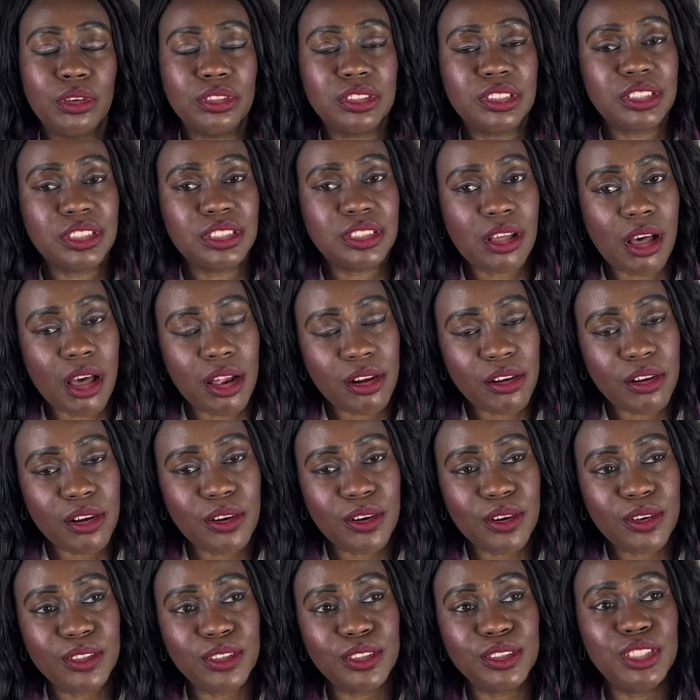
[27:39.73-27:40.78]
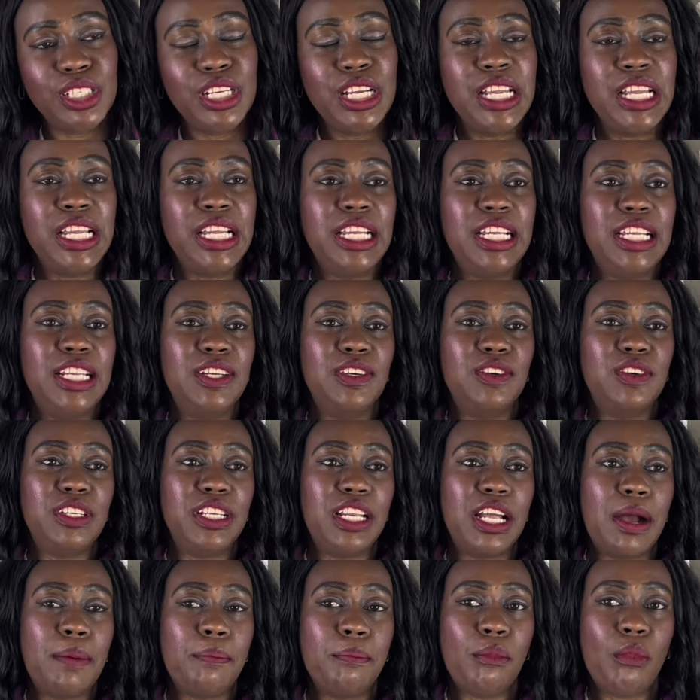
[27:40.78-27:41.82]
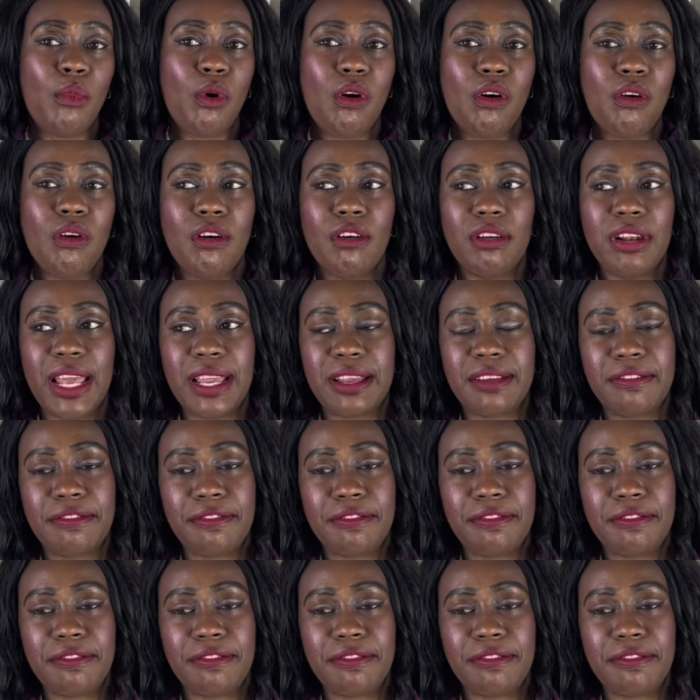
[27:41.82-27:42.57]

subtle, you know. They are more like